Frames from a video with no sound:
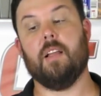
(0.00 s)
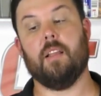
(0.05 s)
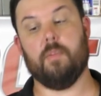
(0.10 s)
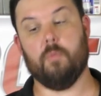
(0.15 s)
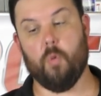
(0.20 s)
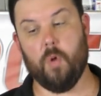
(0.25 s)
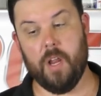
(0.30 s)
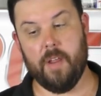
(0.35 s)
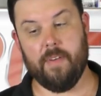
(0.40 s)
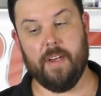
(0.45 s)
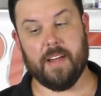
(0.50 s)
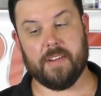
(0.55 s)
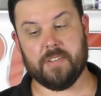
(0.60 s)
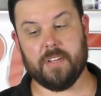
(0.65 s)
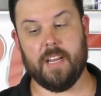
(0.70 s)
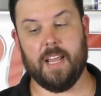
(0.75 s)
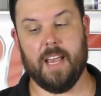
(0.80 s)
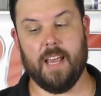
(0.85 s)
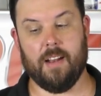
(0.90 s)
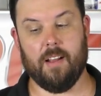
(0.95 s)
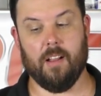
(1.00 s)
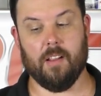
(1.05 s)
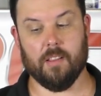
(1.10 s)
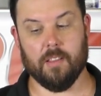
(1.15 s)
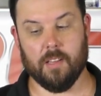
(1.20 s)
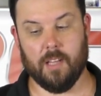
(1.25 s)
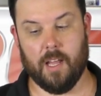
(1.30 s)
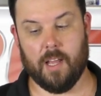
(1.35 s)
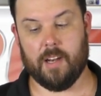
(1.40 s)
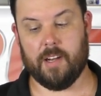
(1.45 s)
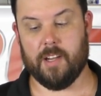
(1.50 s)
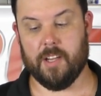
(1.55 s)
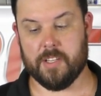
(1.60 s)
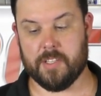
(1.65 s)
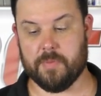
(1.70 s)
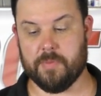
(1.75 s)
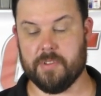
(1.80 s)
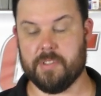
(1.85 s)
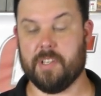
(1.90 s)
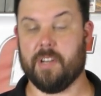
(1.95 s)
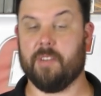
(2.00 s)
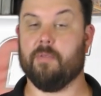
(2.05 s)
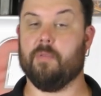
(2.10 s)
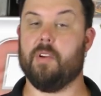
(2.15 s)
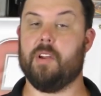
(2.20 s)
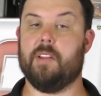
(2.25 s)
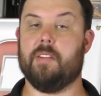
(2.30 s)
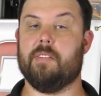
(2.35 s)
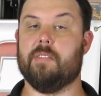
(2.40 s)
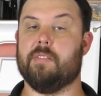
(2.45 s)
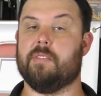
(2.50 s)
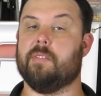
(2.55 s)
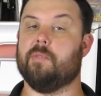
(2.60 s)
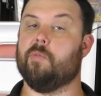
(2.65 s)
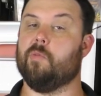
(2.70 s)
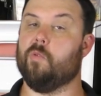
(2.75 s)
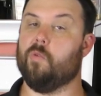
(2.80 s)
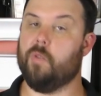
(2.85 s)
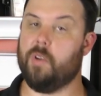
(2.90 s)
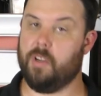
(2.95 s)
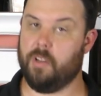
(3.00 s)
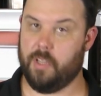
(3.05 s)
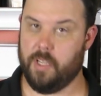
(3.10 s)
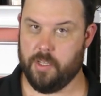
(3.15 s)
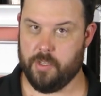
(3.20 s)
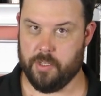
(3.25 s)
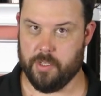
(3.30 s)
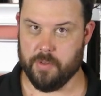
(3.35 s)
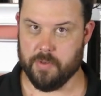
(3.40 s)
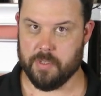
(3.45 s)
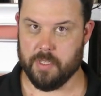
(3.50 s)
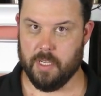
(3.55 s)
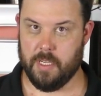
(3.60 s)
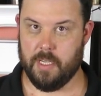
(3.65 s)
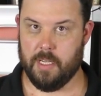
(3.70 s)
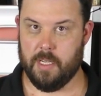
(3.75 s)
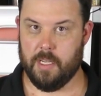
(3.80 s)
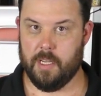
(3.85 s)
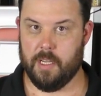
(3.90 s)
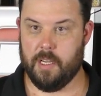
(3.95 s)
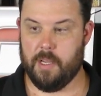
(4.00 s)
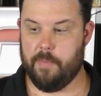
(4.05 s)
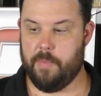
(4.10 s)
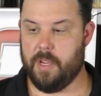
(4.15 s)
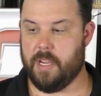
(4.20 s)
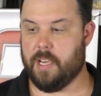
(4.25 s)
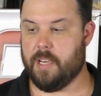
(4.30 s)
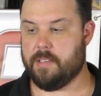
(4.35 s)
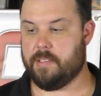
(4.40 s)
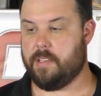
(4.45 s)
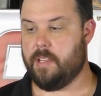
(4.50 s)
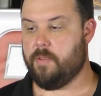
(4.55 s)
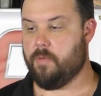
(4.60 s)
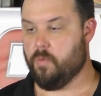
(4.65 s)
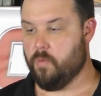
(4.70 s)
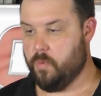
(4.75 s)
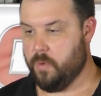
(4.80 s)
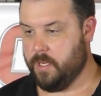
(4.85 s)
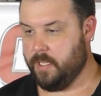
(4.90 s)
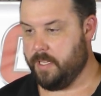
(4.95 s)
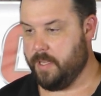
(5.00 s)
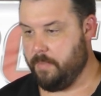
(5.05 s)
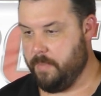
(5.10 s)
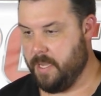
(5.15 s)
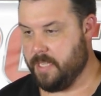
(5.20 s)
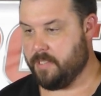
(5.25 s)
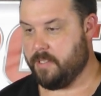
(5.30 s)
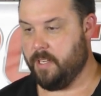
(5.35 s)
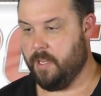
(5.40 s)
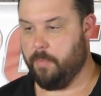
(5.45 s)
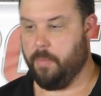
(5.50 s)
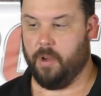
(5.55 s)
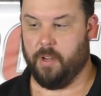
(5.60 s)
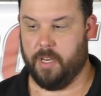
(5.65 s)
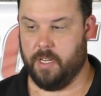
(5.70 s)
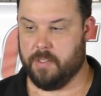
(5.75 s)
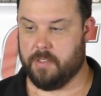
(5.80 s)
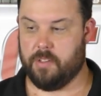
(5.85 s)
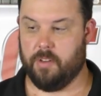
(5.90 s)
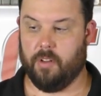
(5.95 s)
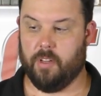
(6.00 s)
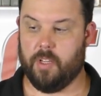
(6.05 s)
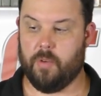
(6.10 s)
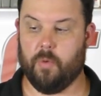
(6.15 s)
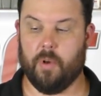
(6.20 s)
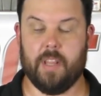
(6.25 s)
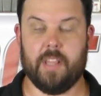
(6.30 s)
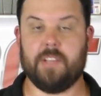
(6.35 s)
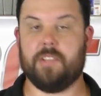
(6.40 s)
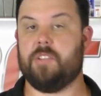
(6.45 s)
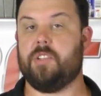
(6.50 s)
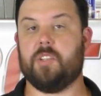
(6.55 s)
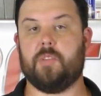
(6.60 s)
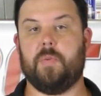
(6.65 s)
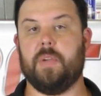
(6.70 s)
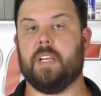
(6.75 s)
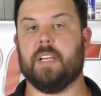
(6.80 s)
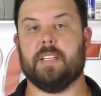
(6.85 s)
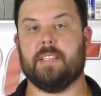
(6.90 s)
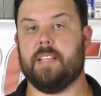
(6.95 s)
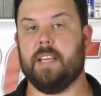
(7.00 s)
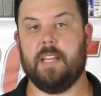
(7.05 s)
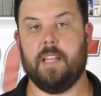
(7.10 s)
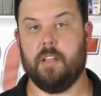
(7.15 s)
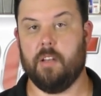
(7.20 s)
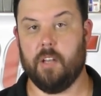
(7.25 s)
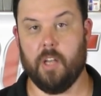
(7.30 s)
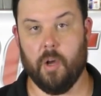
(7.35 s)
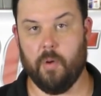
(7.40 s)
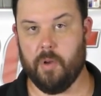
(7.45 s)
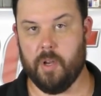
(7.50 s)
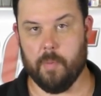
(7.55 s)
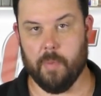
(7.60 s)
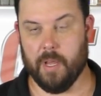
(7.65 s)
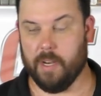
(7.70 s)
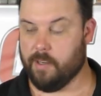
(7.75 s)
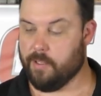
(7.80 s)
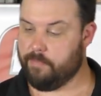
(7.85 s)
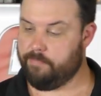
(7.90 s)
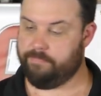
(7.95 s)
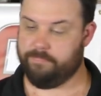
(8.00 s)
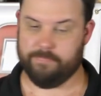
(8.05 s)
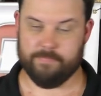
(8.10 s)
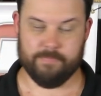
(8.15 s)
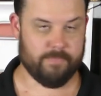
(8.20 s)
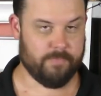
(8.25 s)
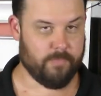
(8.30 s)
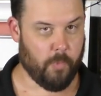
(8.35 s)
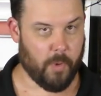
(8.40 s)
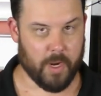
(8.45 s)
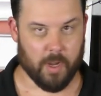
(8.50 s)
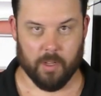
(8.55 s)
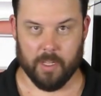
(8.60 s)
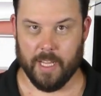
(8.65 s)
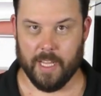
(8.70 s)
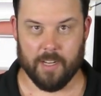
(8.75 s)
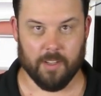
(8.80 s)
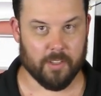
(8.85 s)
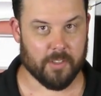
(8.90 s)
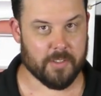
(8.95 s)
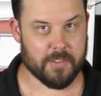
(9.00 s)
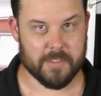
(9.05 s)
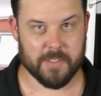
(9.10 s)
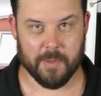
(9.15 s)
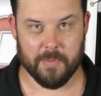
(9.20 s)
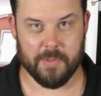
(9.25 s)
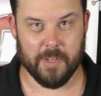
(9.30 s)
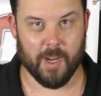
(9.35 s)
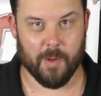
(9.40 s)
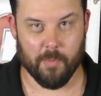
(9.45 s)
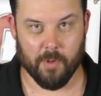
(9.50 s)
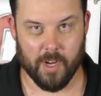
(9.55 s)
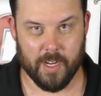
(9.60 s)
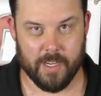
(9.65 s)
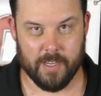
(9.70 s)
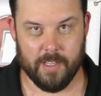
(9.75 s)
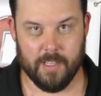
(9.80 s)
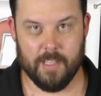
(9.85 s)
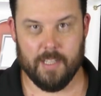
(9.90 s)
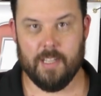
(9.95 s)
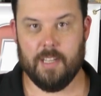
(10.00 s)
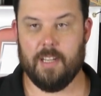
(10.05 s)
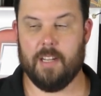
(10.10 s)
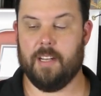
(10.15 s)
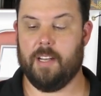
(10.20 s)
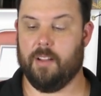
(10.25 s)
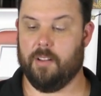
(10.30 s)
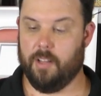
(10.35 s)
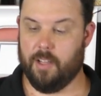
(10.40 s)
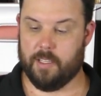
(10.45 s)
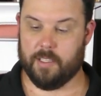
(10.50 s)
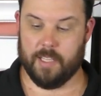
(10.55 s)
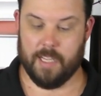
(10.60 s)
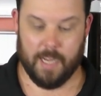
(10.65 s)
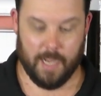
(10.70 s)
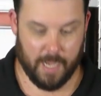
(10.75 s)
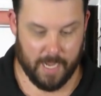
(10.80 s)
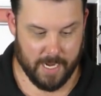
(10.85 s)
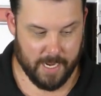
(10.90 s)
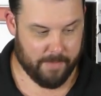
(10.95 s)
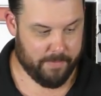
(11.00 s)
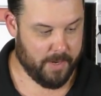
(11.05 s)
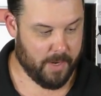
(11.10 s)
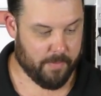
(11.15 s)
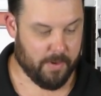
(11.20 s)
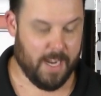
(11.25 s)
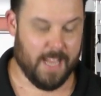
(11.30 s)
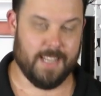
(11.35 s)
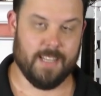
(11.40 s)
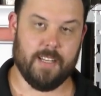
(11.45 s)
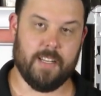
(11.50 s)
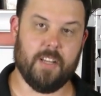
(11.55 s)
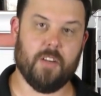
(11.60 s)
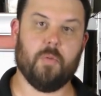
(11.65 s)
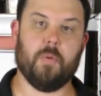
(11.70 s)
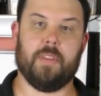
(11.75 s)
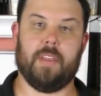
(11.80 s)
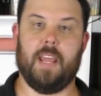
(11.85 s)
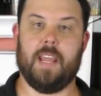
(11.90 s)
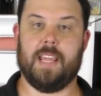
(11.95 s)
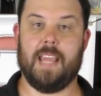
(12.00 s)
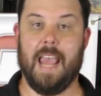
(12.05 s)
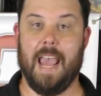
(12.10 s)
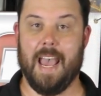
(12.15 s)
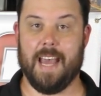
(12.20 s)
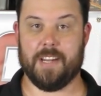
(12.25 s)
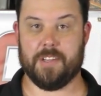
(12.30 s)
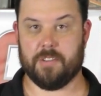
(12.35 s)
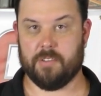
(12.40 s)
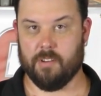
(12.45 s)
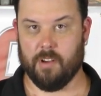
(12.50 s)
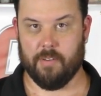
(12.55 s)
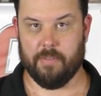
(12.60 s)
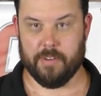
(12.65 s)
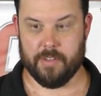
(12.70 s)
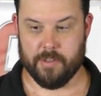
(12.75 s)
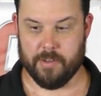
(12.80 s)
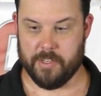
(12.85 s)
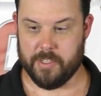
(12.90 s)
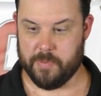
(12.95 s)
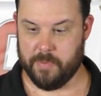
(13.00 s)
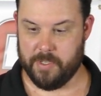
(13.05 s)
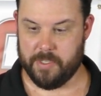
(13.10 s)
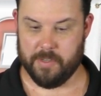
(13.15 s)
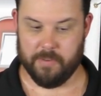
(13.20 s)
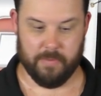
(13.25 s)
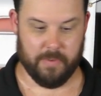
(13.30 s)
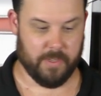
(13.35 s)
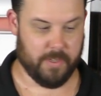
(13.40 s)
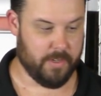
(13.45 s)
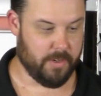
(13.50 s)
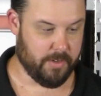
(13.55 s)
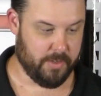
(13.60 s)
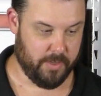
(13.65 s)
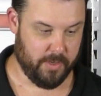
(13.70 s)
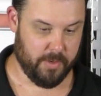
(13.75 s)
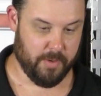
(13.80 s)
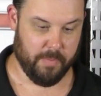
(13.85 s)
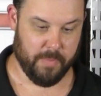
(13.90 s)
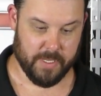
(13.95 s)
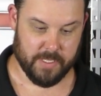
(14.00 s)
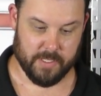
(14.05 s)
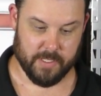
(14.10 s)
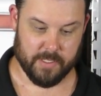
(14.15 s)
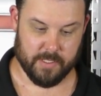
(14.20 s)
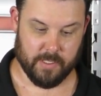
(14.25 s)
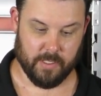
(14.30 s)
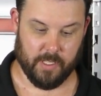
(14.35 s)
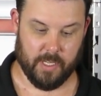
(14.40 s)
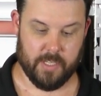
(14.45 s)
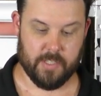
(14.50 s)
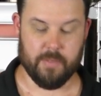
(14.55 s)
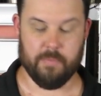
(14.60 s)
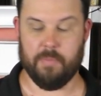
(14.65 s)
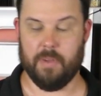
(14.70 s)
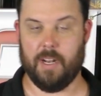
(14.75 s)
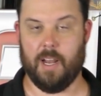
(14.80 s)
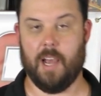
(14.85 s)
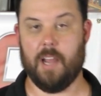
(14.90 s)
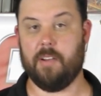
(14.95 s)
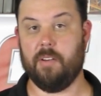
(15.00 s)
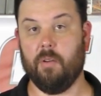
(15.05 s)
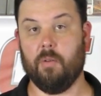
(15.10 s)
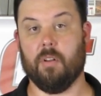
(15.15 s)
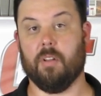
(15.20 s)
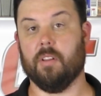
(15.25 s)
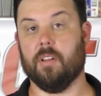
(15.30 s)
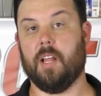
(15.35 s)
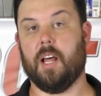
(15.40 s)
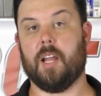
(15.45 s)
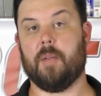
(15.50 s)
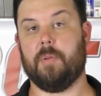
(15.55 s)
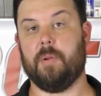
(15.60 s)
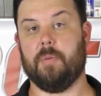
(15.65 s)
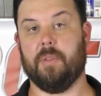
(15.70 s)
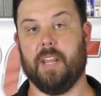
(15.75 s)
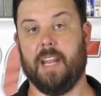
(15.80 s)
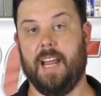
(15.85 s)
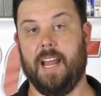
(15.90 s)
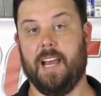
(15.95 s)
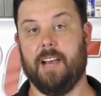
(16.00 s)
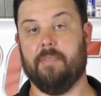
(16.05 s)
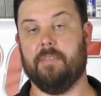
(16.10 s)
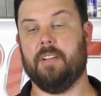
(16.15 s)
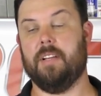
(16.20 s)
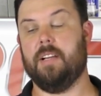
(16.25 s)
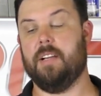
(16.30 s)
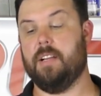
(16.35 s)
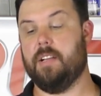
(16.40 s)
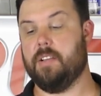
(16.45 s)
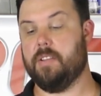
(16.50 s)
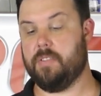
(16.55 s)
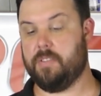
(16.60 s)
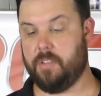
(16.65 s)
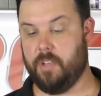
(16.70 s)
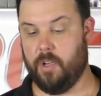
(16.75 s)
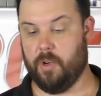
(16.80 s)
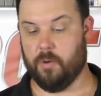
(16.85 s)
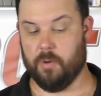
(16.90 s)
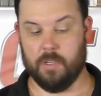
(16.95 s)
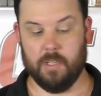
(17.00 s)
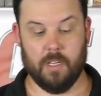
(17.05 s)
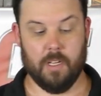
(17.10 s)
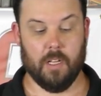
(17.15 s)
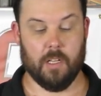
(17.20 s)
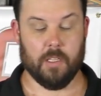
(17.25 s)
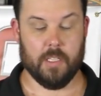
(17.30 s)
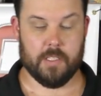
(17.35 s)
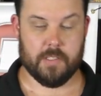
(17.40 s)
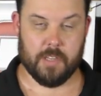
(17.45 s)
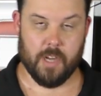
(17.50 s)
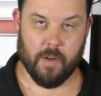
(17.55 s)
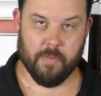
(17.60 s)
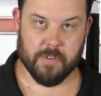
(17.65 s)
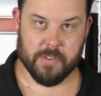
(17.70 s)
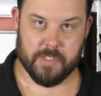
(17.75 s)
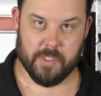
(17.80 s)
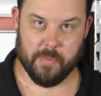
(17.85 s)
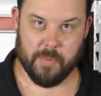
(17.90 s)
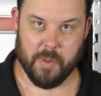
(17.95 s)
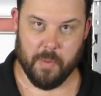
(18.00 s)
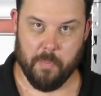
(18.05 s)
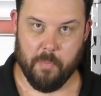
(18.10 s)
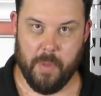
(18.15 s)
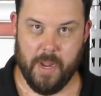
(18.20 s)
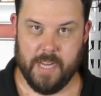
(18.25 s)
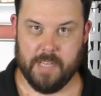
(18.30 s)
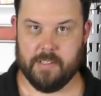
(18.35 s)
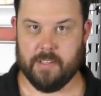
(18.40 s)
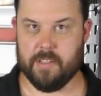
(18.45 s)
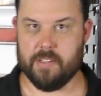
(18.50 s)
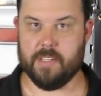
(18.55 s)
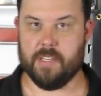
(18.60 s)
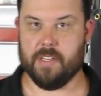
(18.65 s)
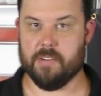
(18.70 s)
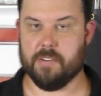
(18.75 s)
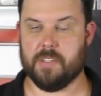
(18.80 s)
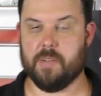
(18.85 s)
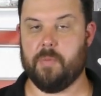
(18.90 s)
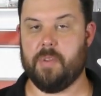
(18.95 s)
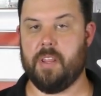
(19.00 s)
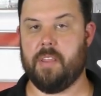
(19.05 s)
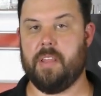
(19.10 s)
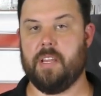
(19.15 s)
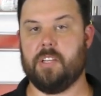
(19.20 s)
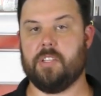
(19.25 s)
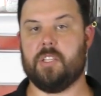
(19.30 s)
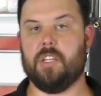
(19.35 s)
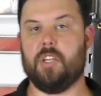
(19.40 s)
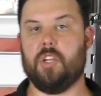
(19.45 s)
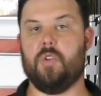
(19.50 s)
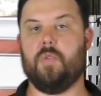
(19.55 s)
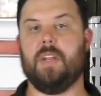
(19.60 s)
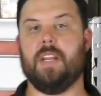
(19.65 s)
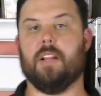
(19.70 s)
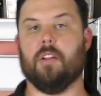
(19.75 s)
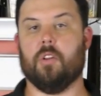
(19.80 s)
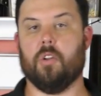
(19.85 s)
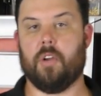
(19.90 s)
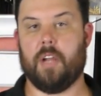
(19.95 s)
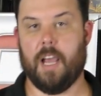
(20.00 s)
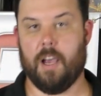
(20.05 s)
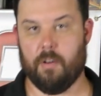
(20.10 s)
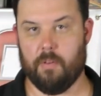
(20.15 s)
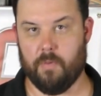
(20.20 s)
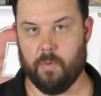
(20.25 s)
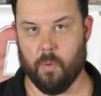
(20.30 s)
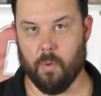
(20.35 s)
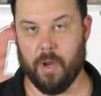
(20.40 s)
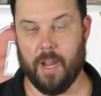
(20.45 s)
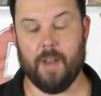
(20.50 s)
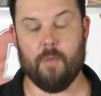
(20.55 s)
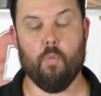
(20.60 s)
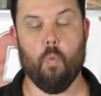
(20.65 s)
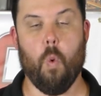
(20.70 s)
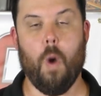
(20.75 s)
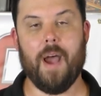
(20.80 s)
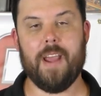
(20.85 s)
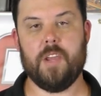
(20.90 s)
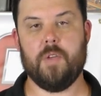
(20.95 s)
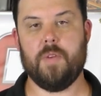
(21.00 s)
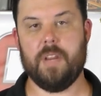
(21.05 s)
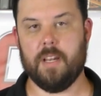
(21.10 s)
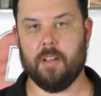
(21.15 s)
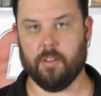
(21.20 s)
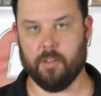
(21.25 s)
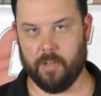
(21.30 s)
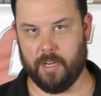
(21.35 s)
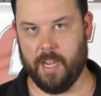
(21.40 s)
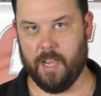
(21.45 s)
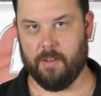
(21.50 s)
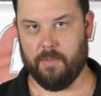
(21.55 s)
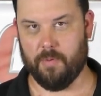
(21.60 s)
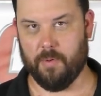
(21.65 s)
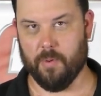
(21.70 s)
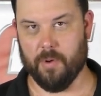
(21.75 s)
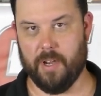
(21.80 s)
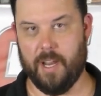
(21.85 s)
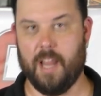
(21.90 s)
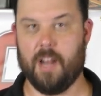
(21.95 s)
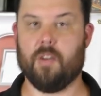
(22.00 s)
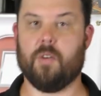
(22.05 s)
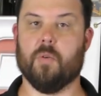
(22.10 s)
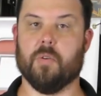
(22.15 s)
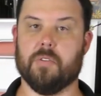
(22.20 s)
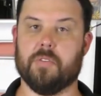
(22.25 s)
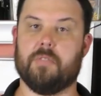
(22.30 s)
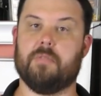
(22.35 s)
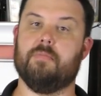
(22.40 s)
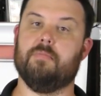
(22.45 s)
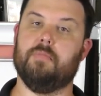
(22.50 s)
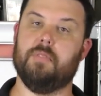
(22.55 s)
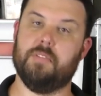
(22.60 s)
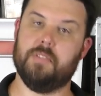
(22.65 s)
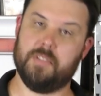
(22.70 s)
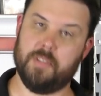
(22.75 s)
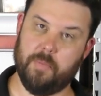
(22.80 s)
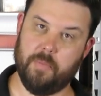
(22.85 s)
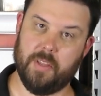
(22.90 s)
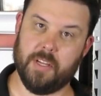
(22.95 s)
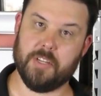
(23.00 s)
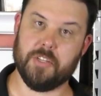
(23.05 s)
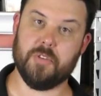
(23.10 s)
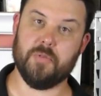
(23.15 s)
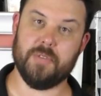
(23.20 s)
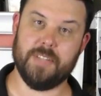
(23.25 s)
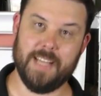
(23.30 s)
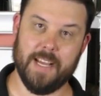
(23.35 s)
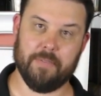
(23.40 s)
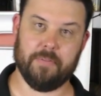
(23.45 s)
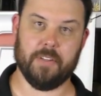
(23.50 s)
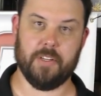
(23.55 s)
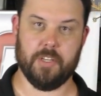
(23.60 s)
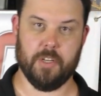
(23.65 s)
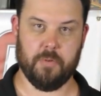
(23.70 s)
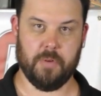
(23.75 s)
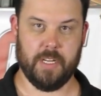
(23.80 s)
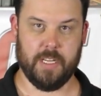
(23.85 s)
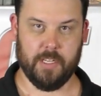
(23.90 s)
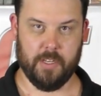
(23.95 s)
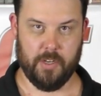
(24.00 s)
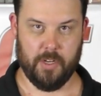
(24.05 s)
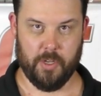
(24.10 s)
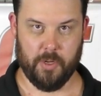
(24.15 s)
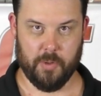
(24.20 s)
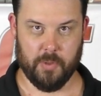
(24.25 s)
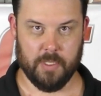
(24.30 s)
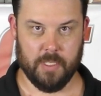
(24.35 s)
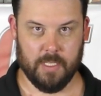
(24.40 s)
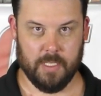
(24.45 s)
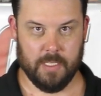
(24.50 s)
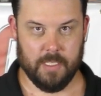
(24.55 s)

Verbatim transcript: We've actually had a lot of customers that have ran into some real issues because they really messed up on installing one of these just because they didn't know any better. We all had to learn sometime, right? Now, luckily, I have never had to deal with a catastrophic transmission failure due to misinstallation, but I've known a lot of people that have. So let's cover some of the basics here, some of the things that you need to look out for and why you need to look out for it, and of course, some things you definitely don't need to do.